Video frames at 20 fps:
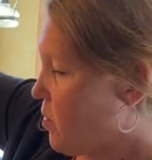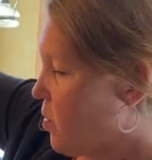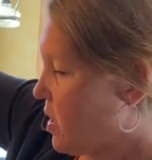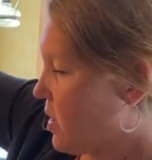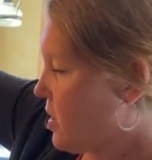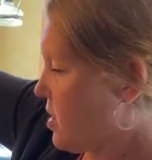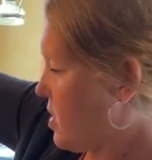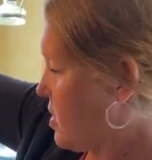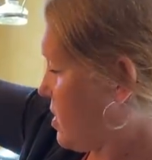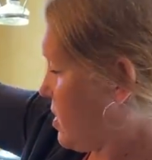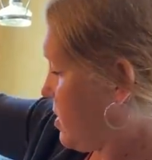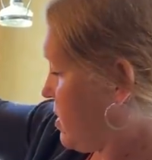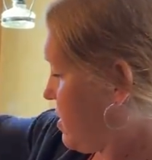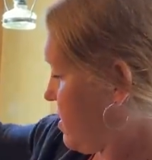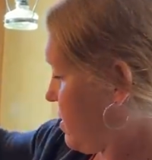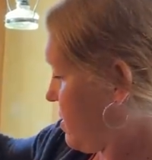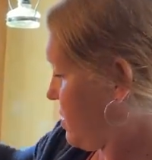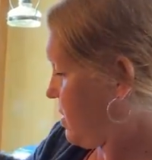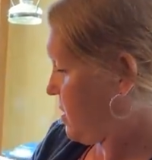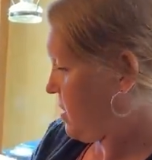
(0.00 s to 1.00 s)
water.
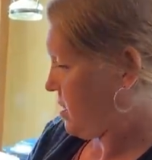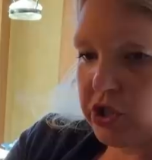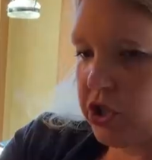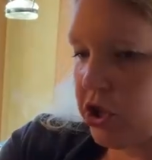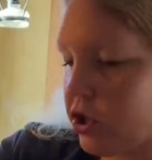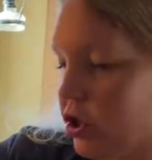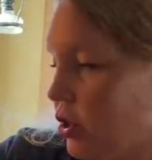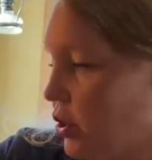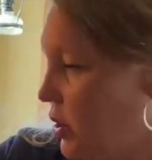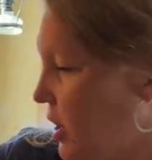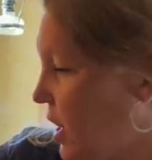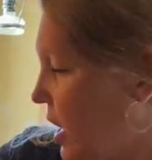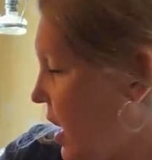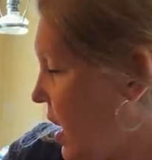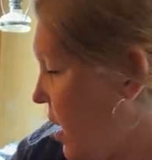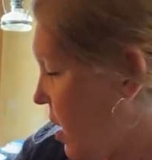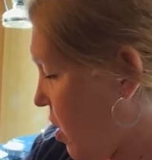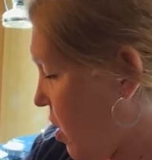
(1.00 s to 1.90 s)
Turn that